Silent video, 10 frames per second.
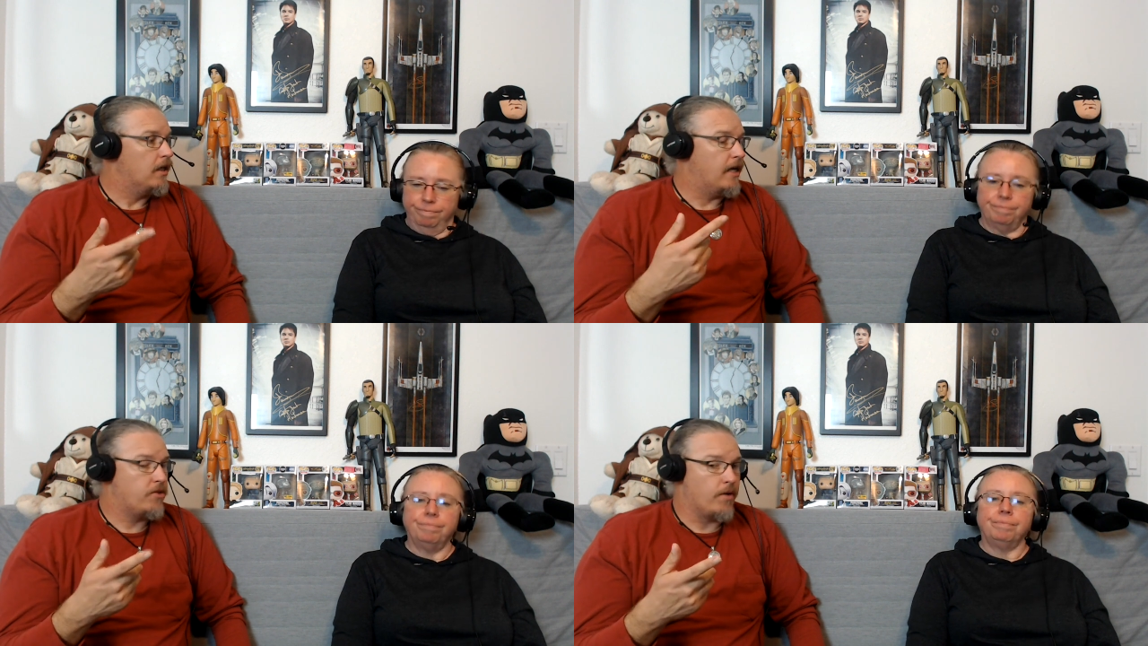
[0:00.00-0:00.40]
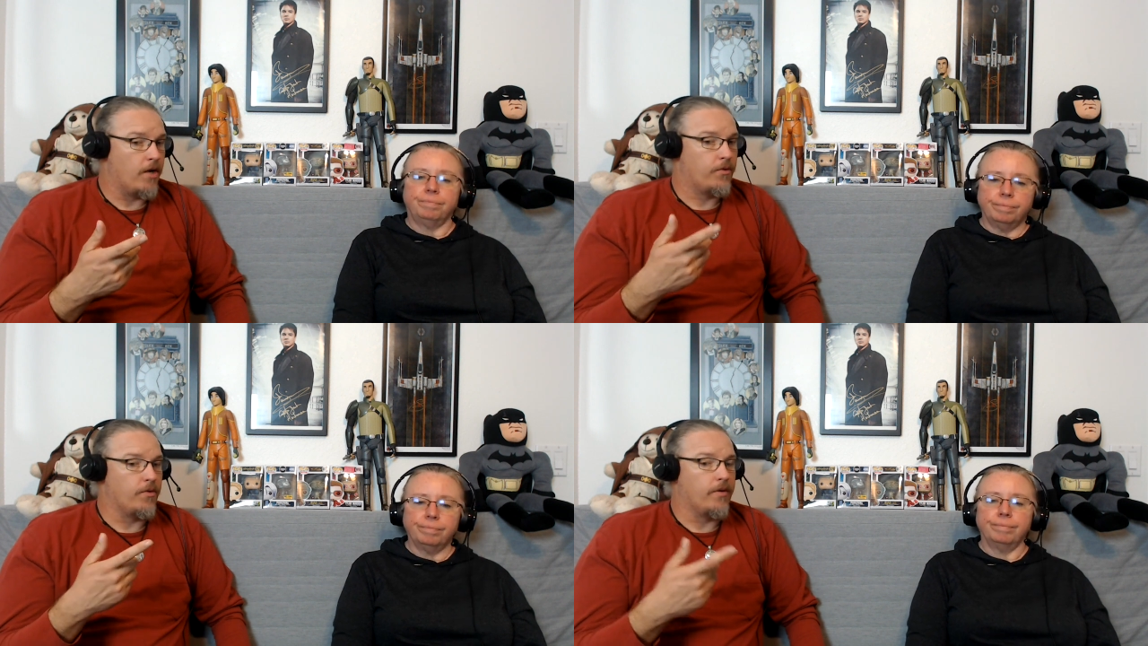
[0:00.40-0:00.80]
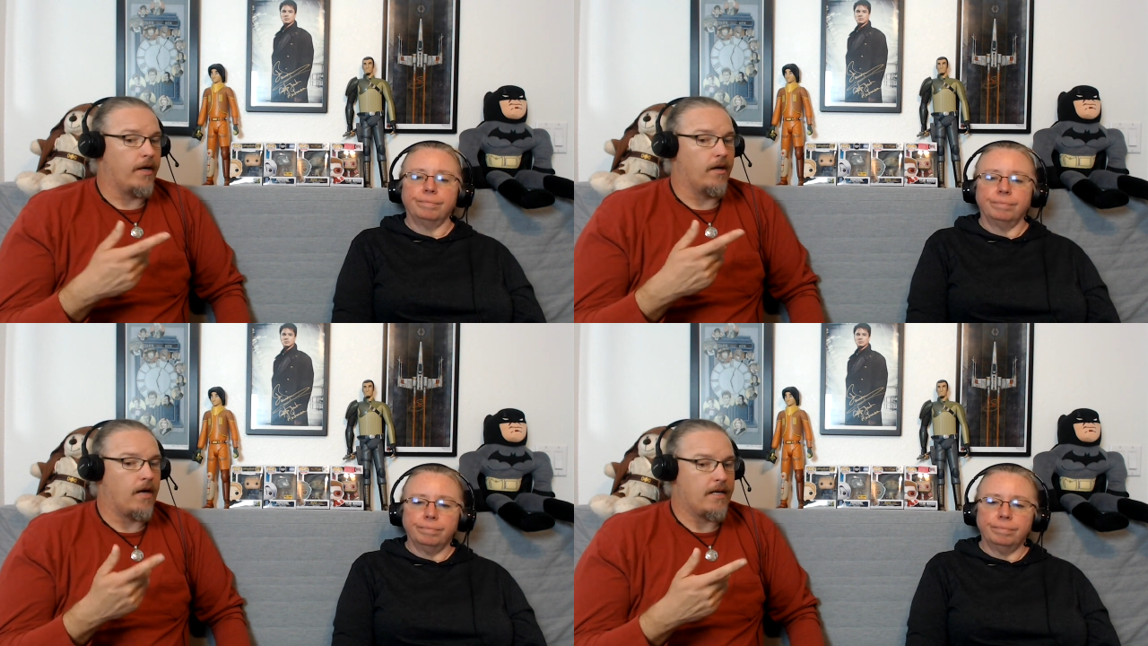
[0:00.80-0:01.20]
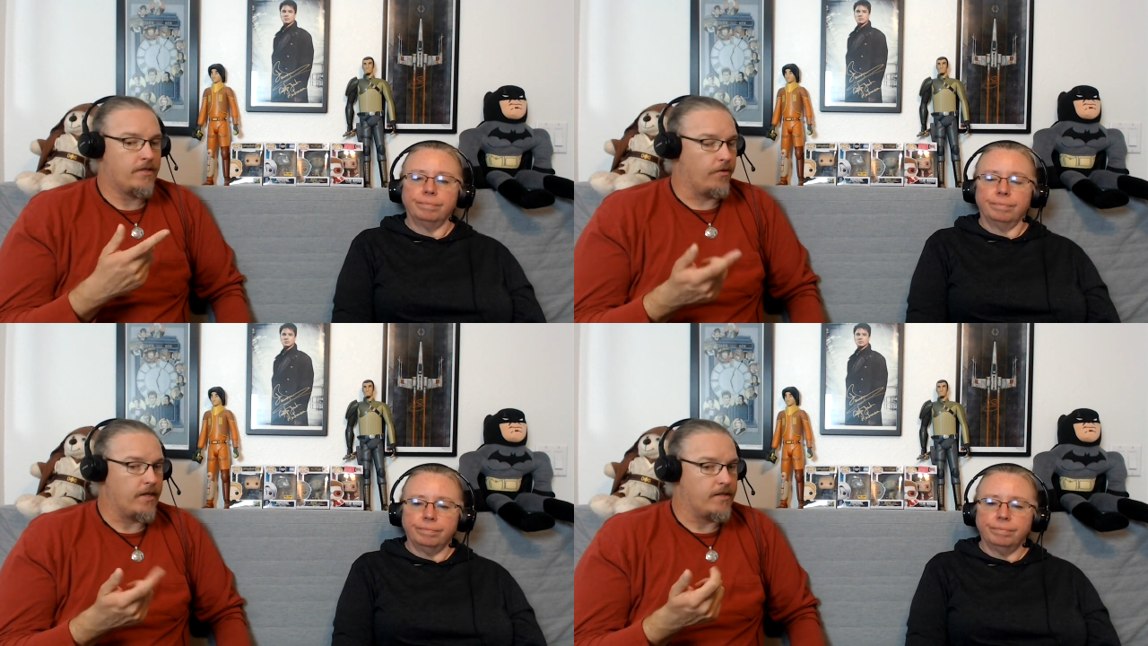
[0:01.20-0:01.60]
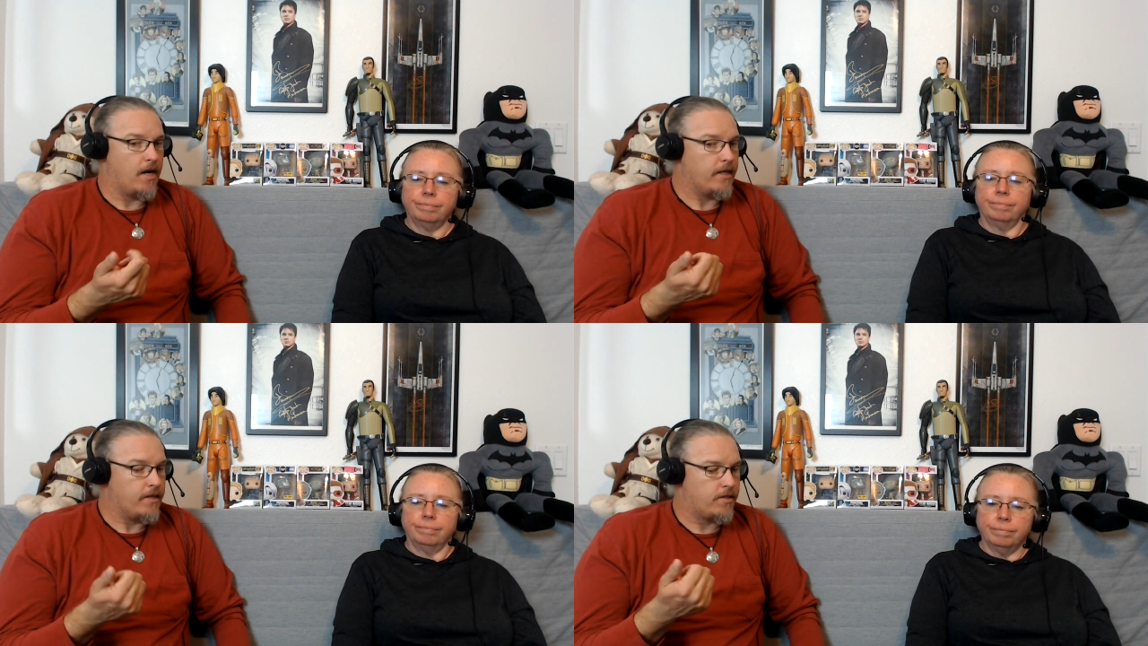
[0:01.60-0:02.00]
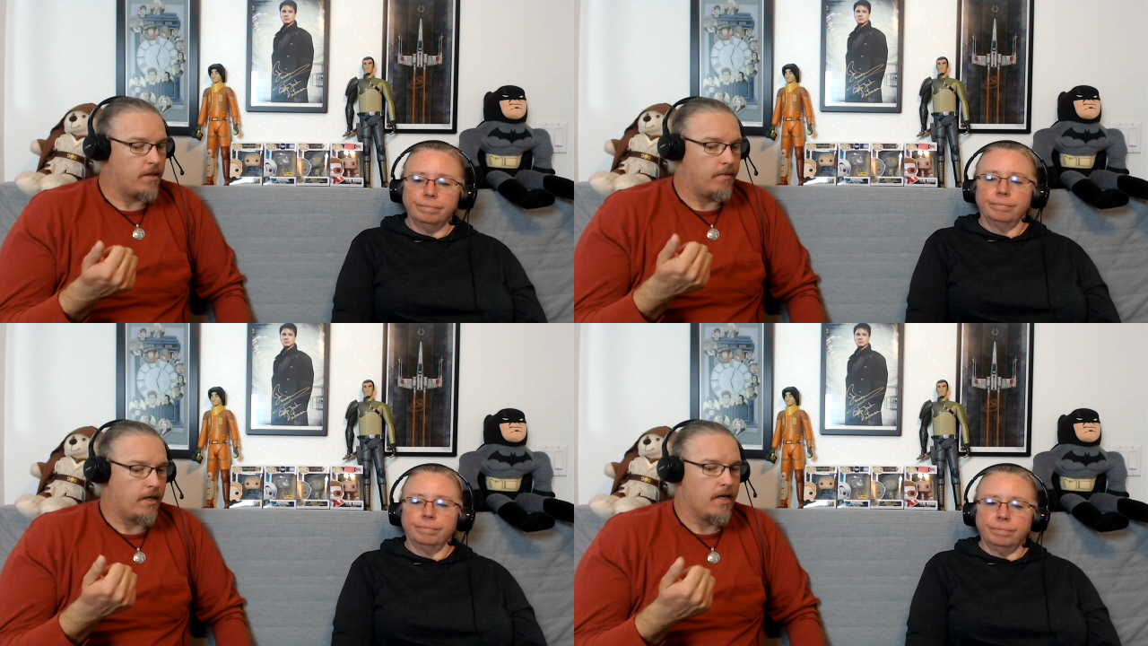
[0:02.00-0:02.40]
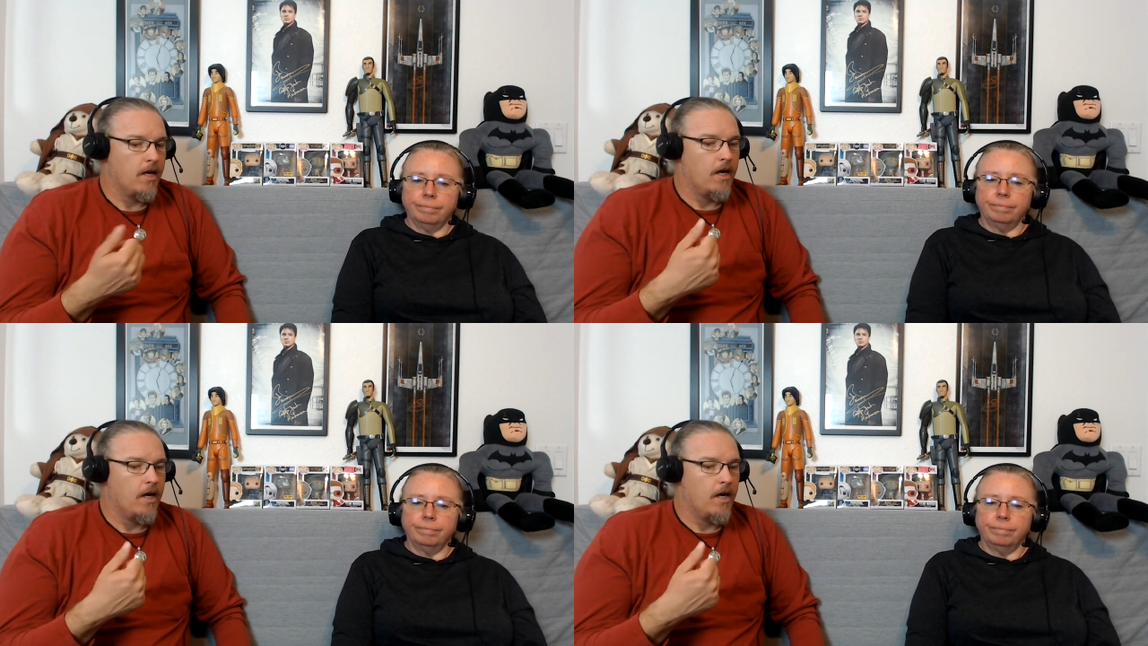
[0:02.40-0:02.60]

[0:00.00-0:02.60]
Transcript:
Speaker 1: Uh, as we go through there, I still think Dottie is somebody.